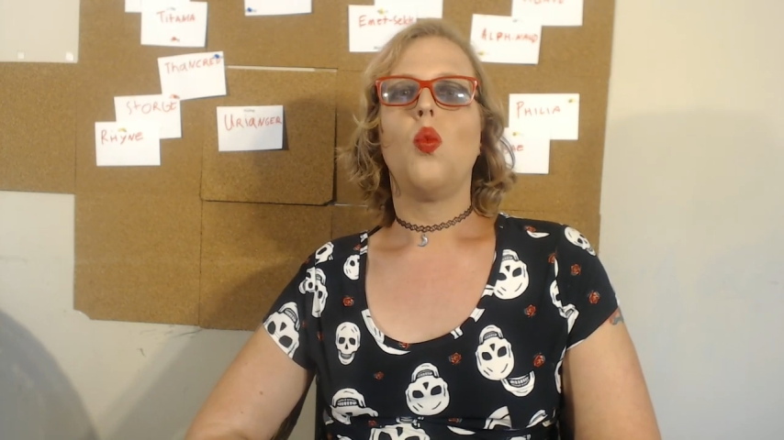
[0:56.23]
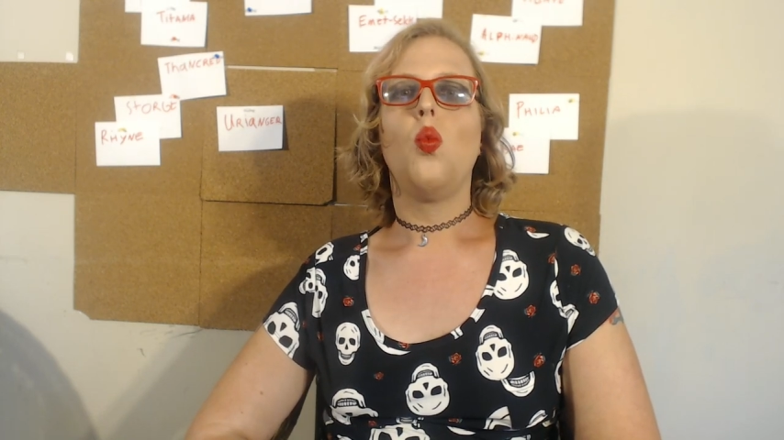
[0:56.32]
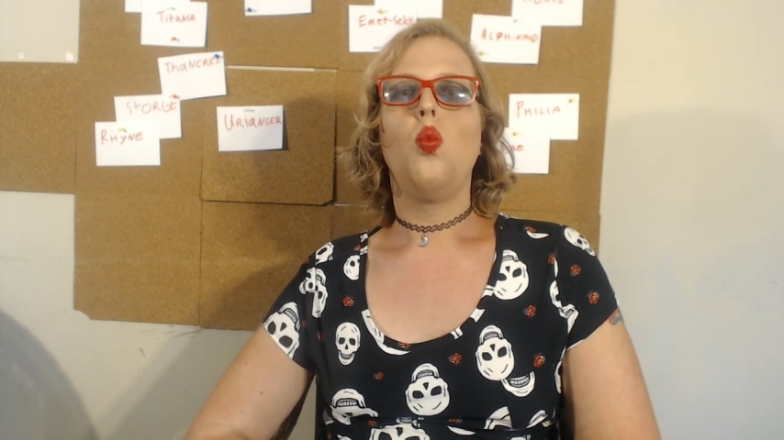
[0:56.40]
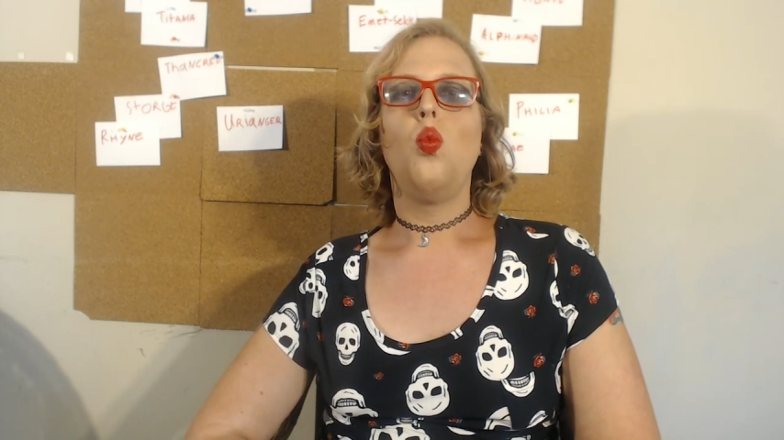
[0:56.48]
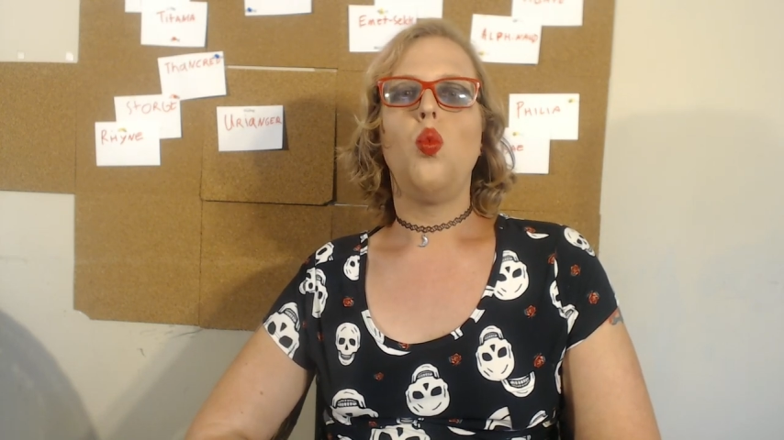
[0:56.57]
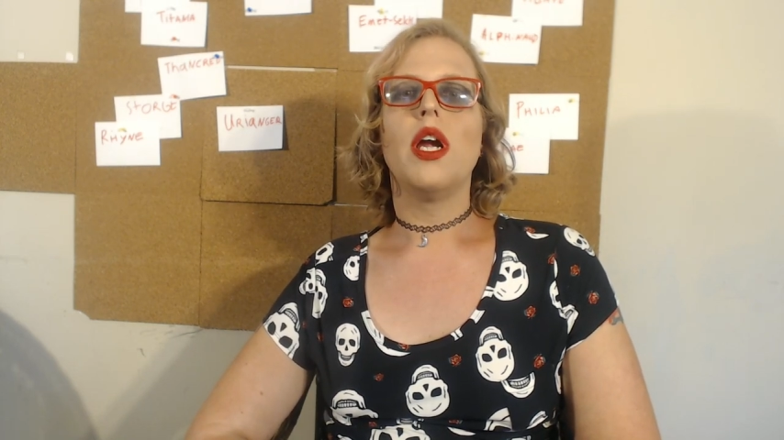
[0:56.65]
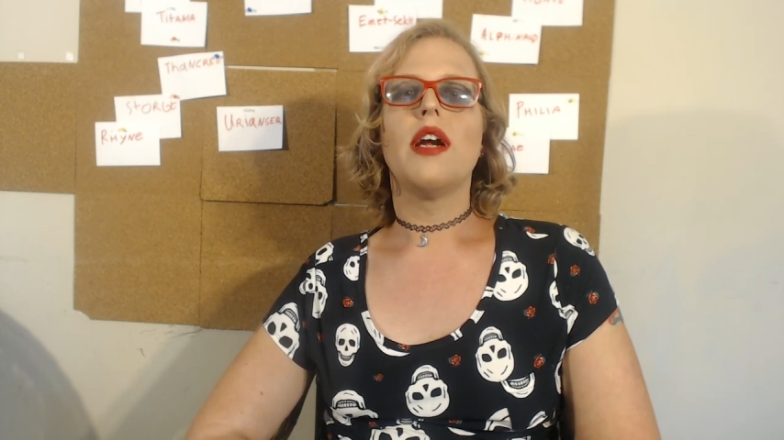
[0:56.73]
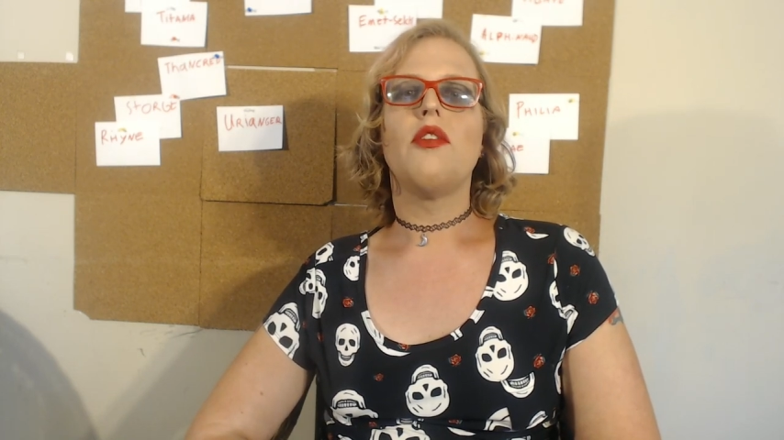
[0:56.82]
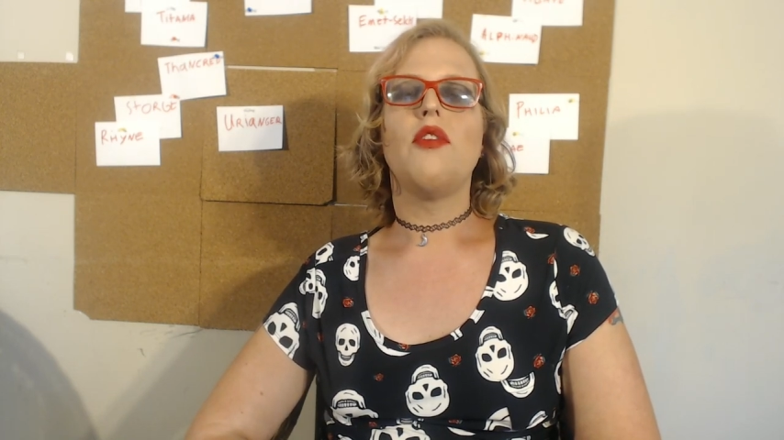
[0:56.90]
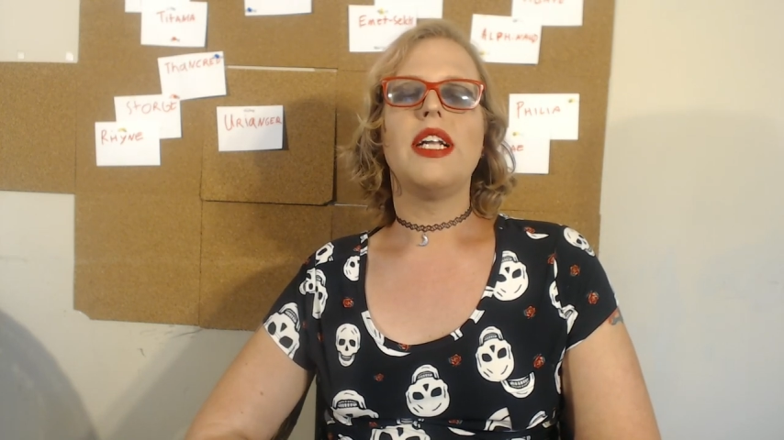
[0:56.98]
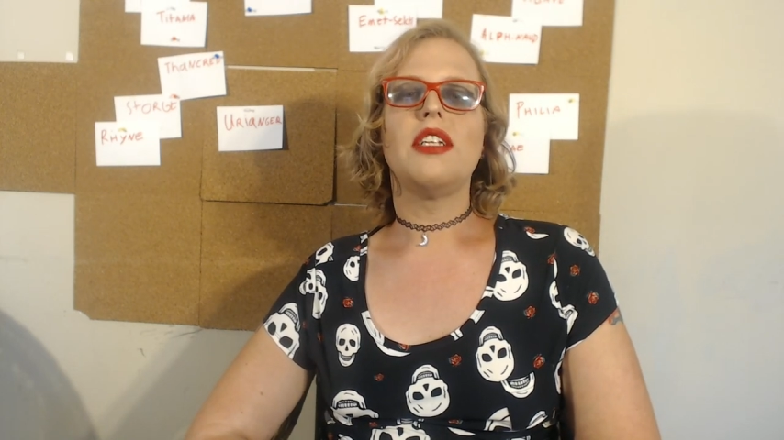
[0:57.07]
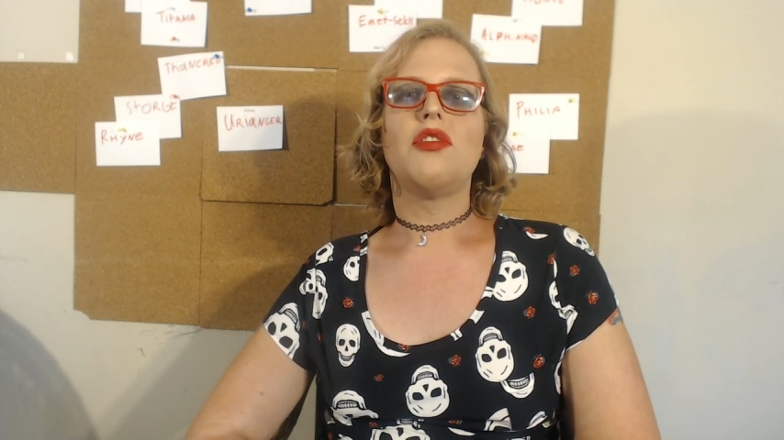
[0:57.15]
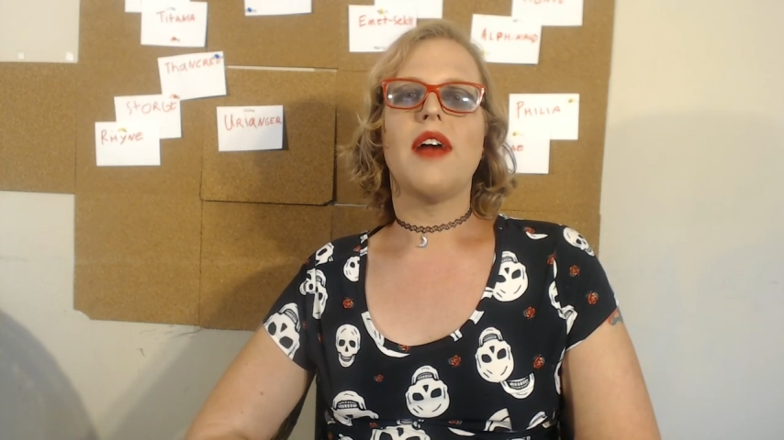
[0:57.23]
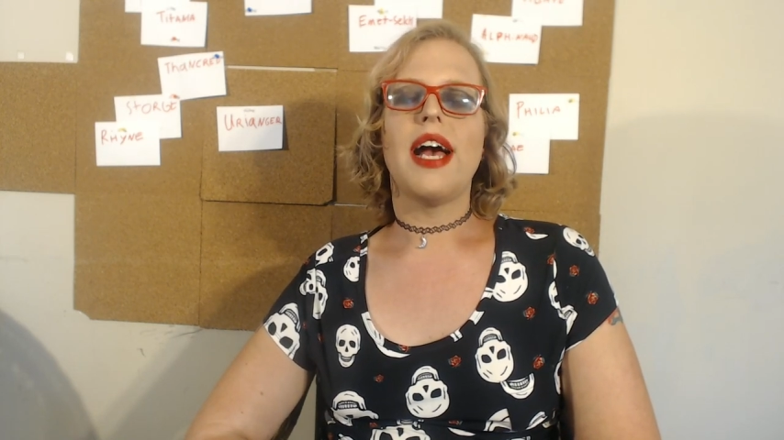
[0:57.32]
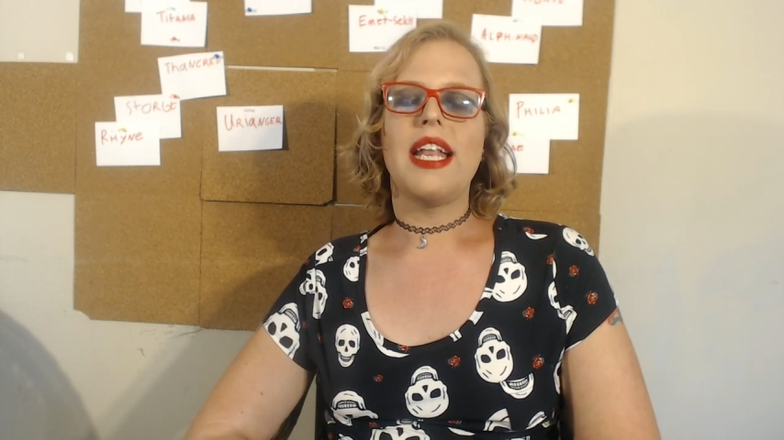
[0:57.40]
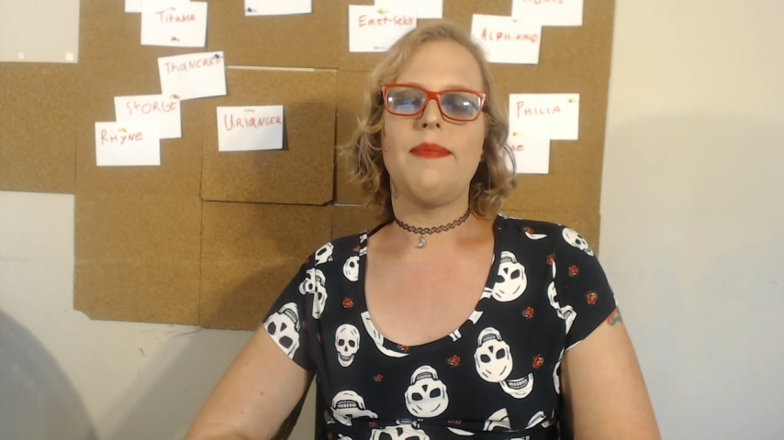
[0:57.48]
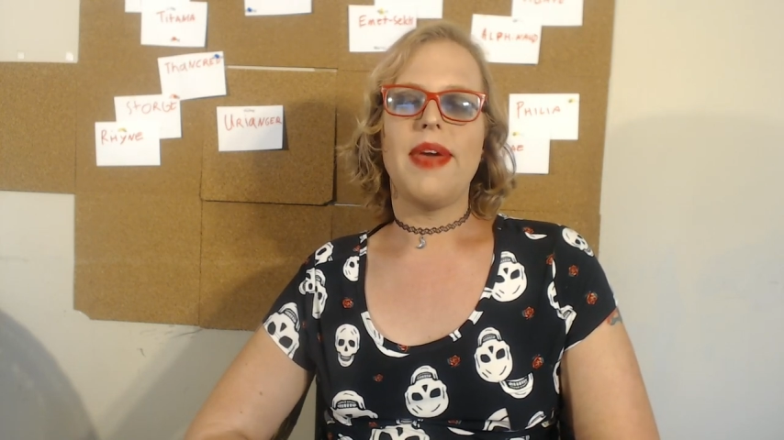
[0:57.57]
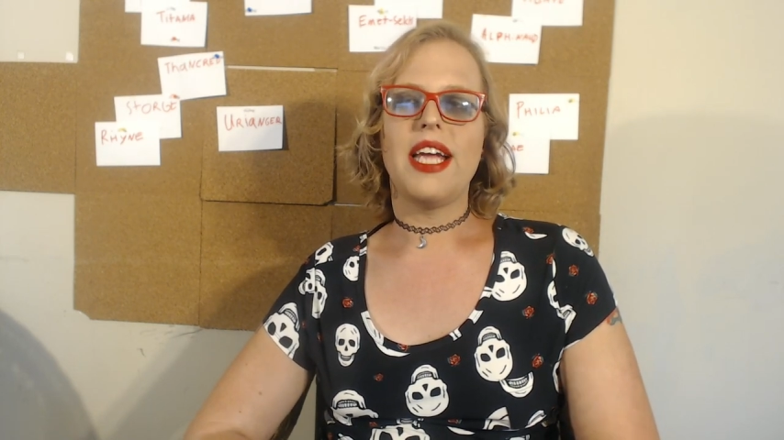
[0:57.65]
we're going to try to
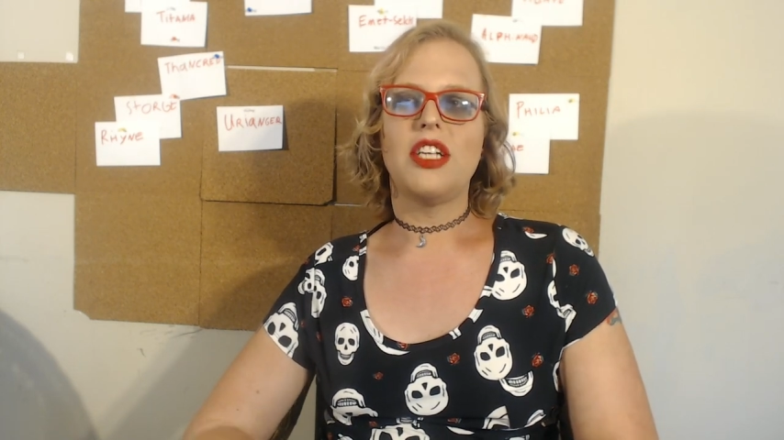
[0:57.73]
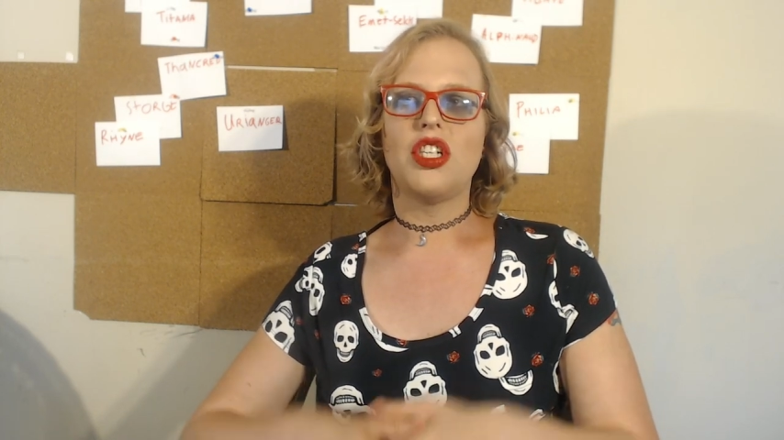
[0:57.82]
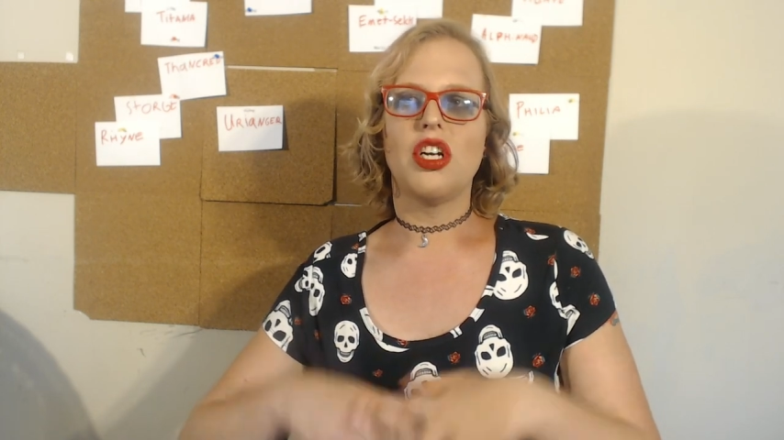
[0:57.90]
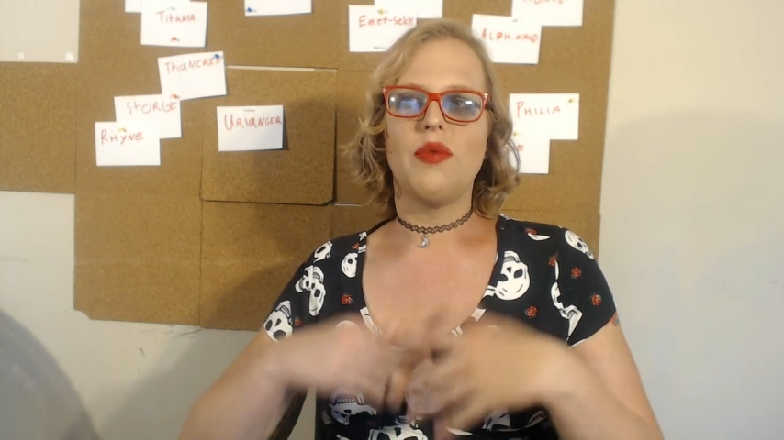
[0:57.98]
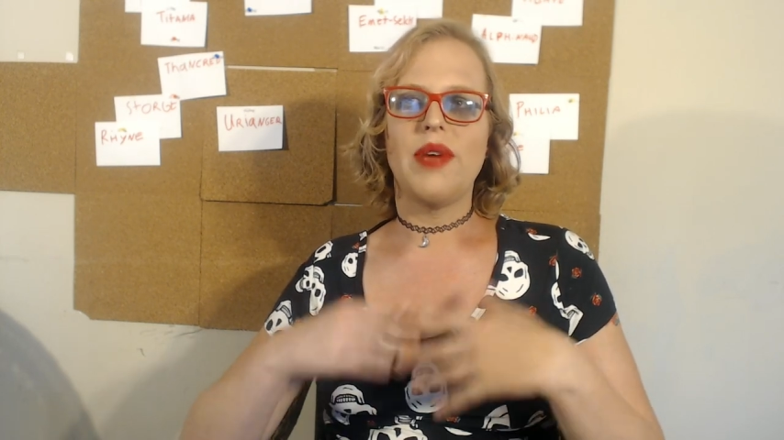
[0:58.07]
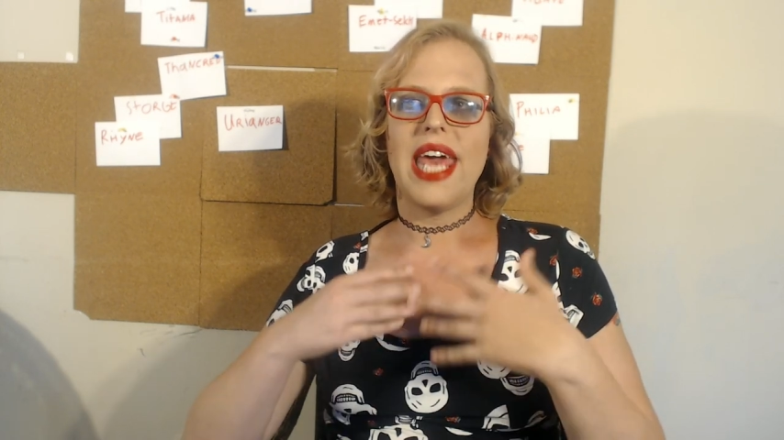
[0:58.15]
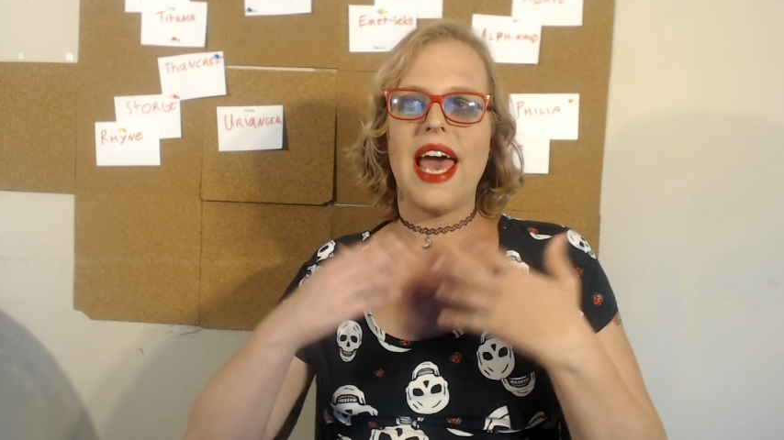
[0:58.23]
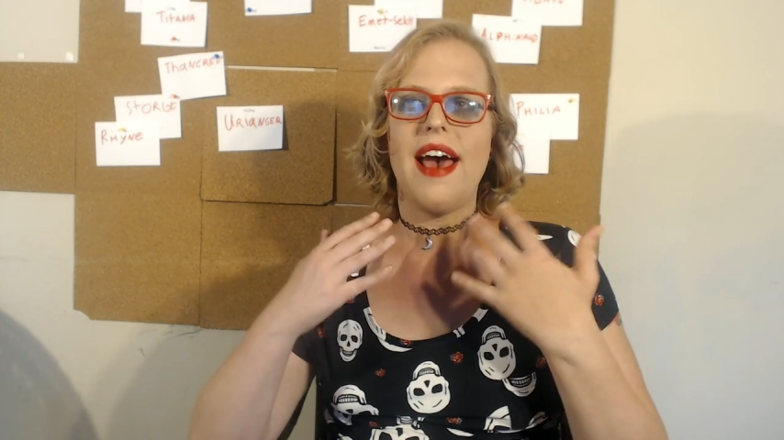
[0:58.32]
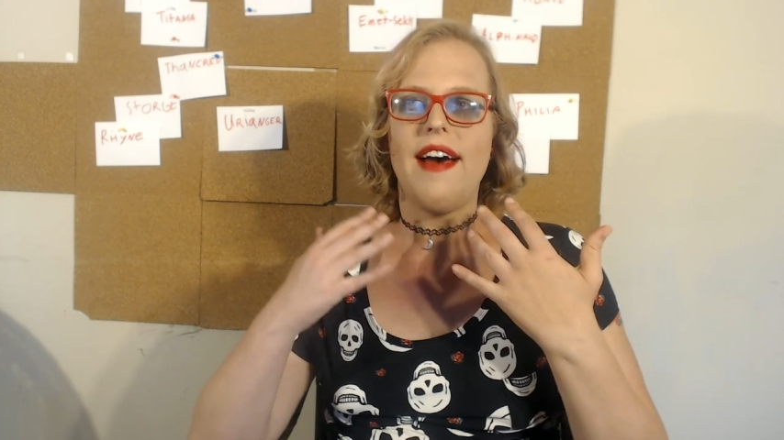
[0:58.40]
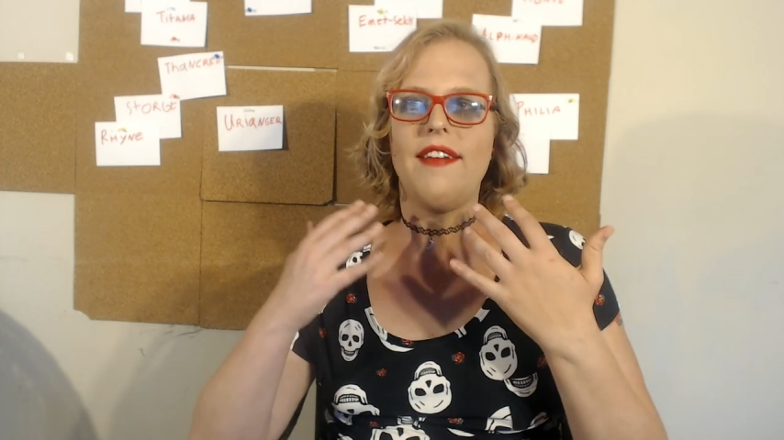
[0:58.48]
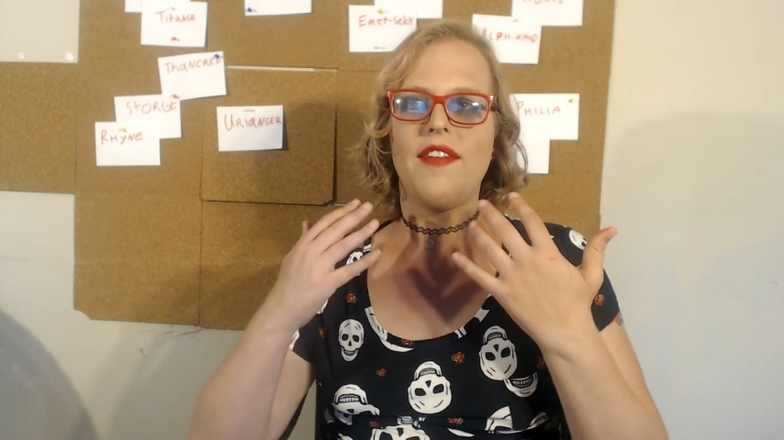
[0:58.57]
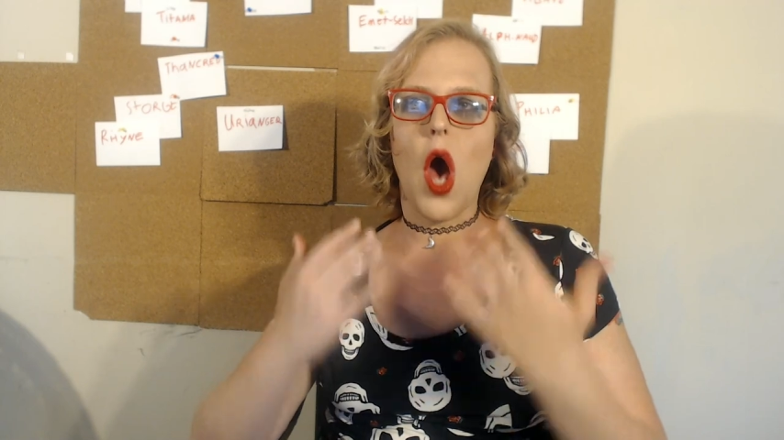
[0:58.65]
make sure we have